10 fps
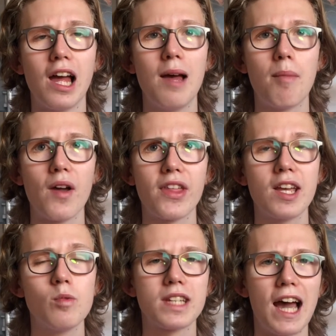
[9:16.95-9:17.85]
but I think he
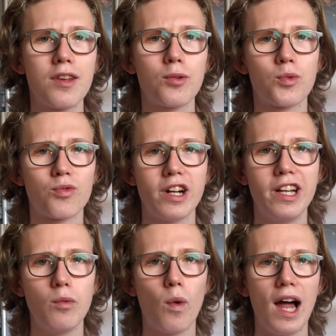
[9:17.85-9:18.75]
was handled really
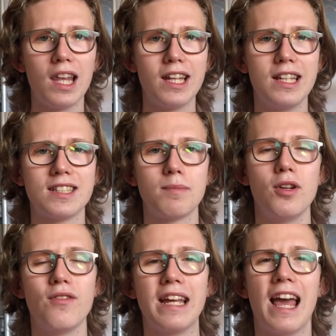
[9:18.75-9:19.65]
well in this
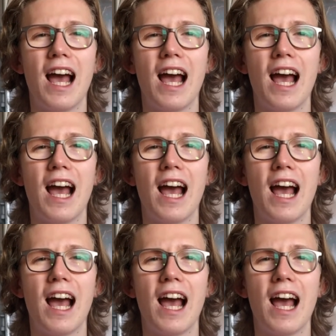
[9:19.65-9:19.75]
movie.